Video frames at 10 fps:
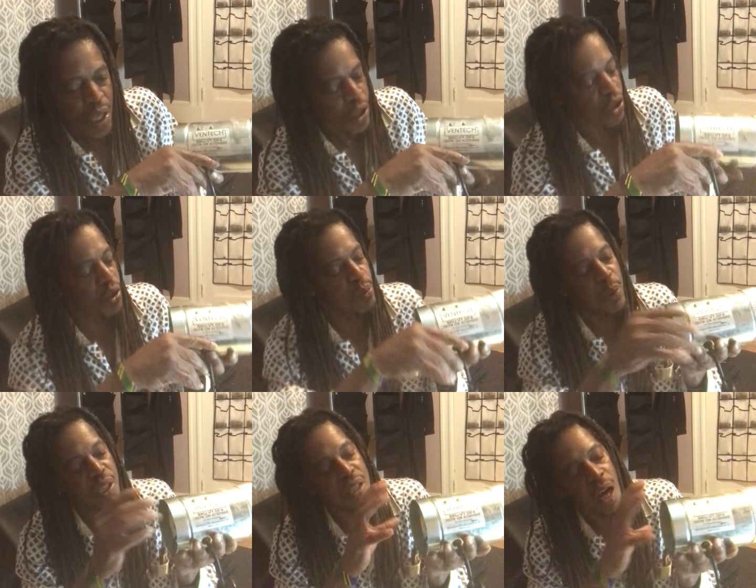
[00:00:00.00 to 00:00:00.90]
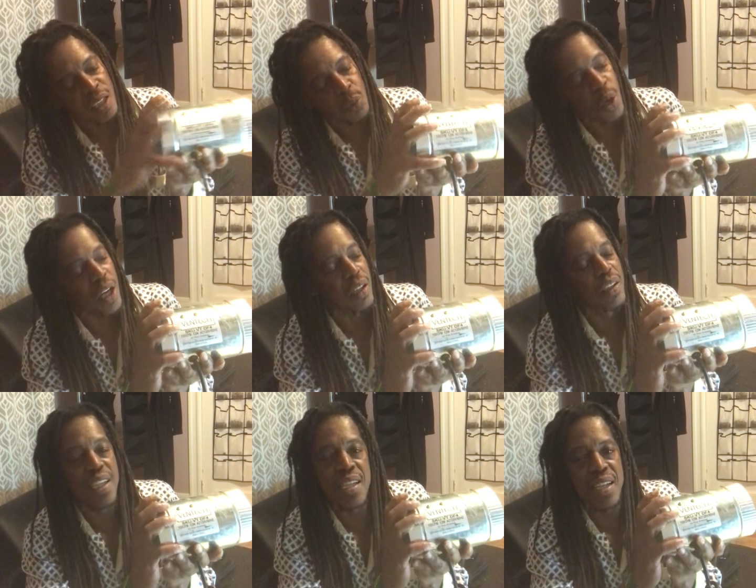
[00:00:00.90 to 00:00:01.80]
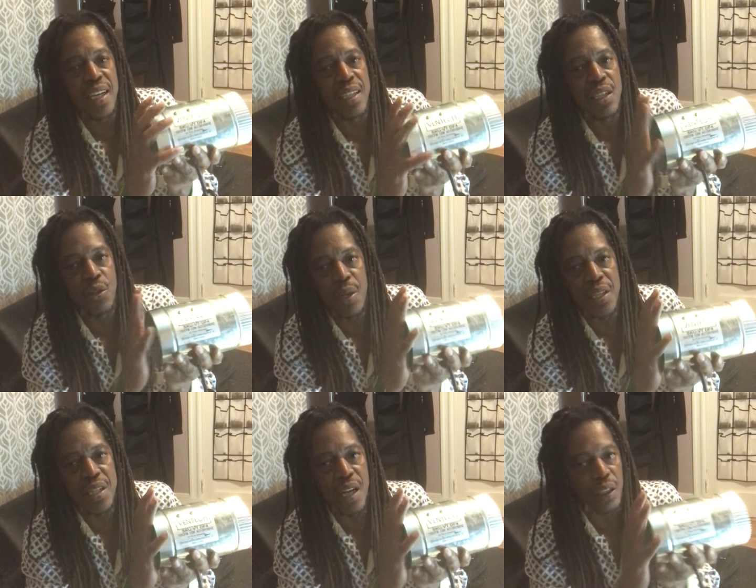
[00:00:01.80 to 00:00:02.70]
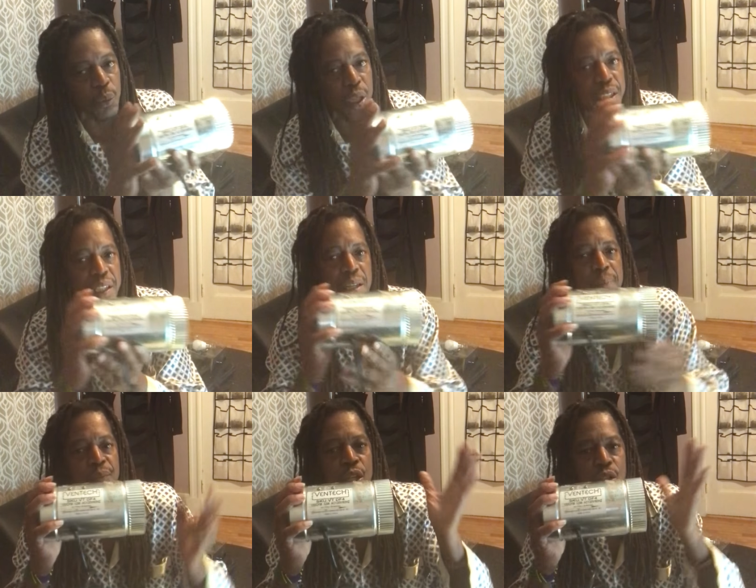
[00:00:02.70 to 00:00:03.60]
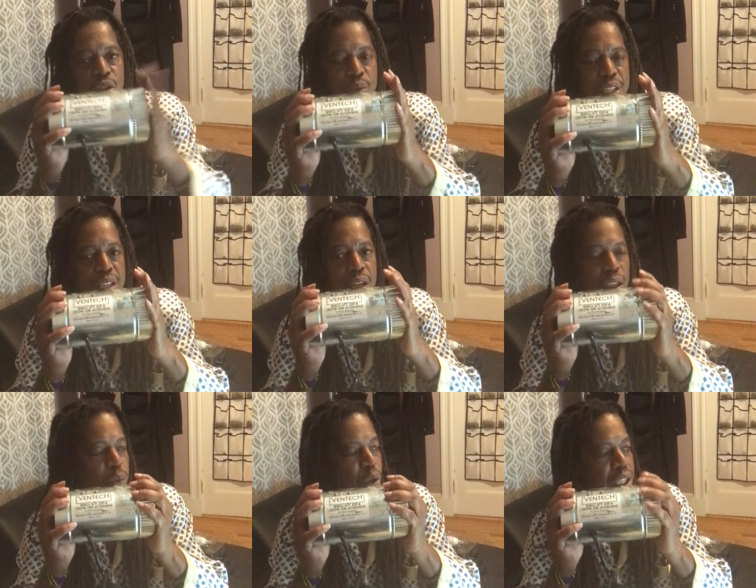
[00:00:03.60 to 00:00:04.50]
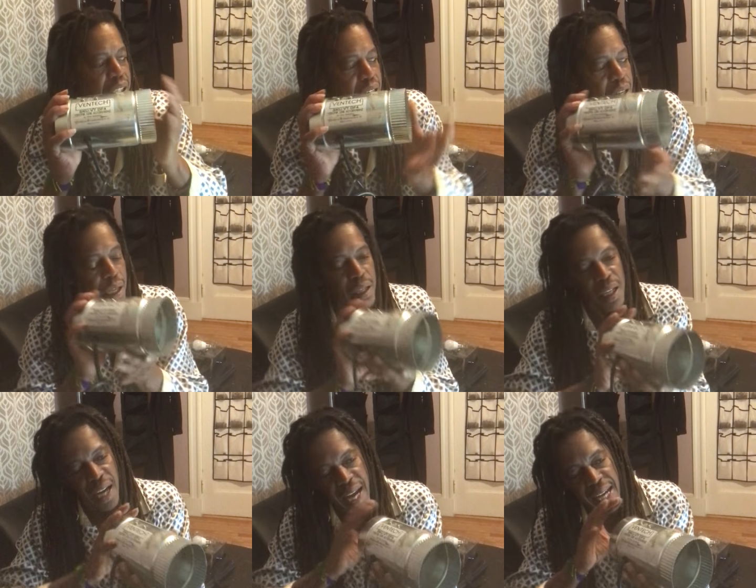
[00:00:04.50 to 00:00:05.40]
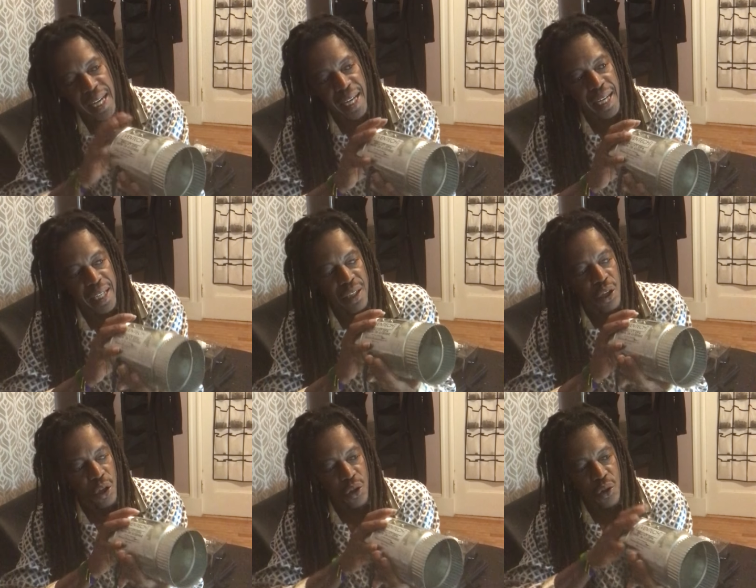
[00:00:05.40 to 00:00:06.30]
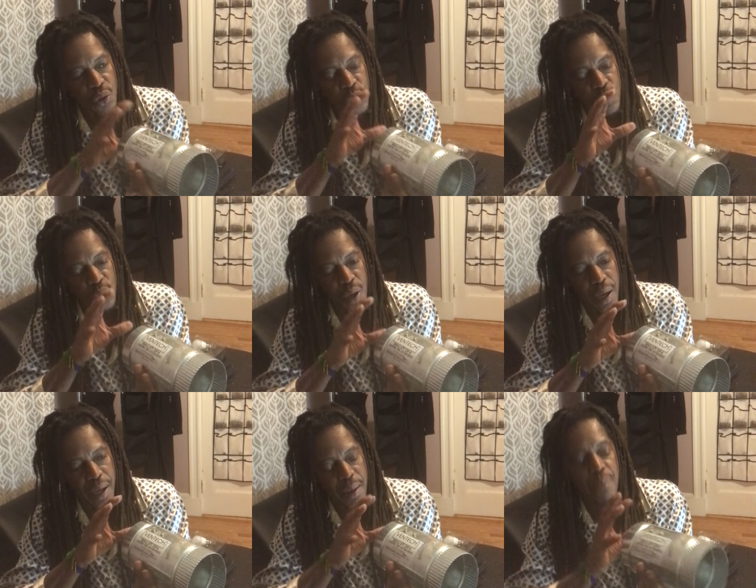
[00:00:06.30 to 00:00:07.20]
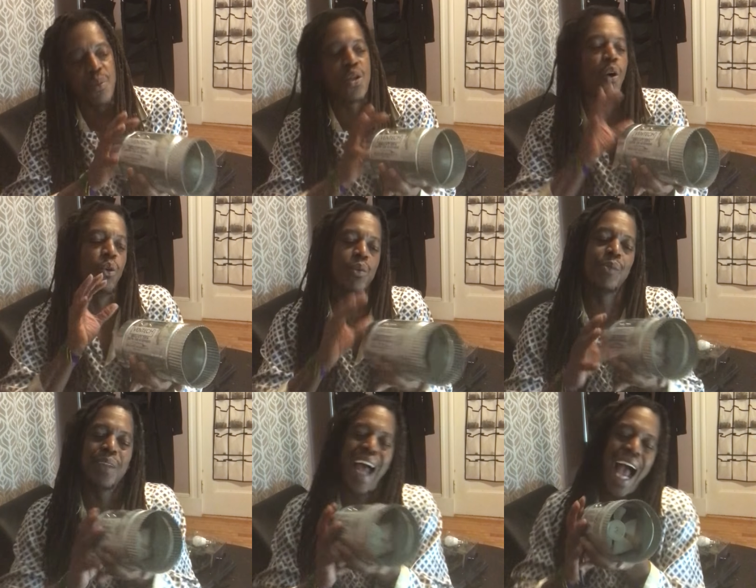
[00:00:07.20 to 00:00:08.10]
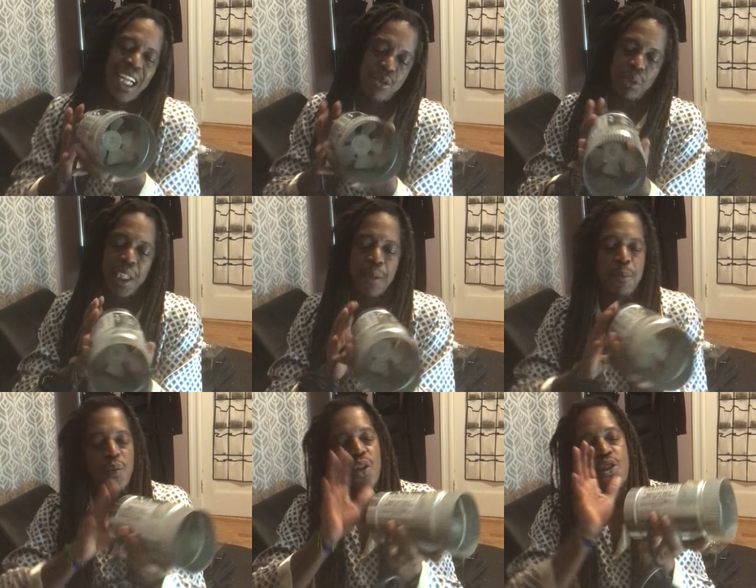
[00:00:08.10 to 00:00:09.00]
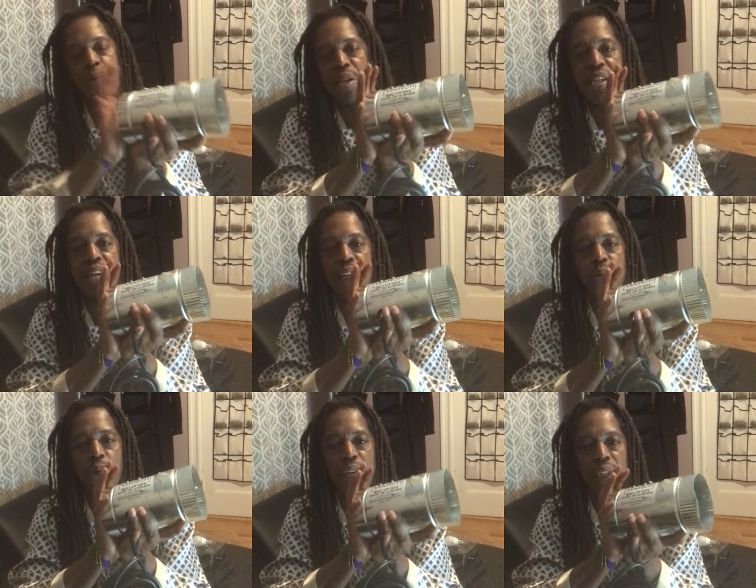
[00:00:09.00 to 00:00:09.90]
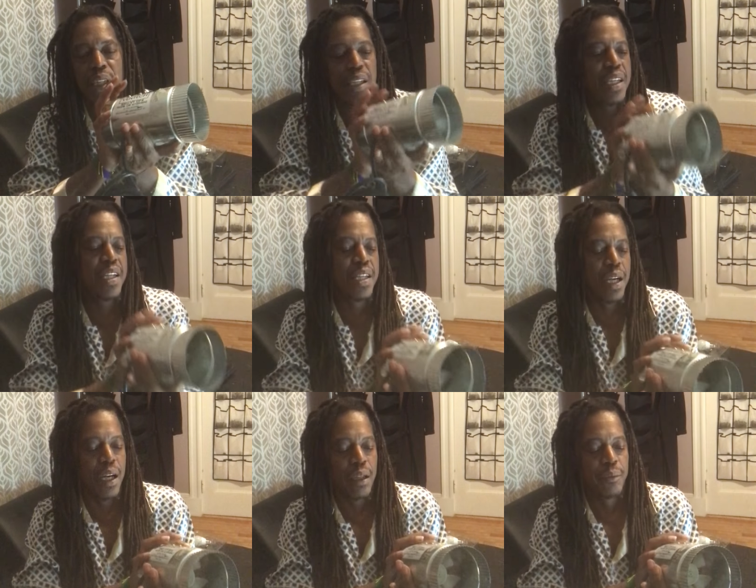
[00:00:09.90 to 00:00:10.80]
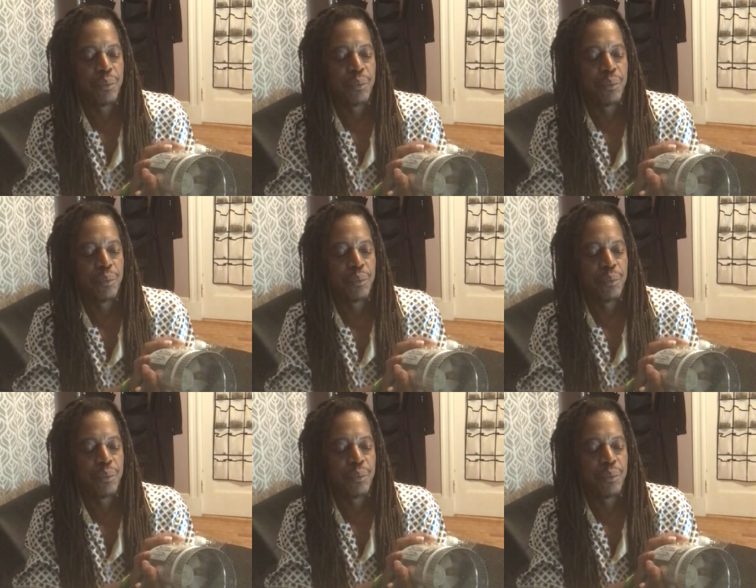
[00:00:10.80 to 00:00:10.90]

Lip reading: So you put ductwork on this end, 2-inch ductwork here, 2-inch ductwork here, and you, so actually, 2-inch ductwork here,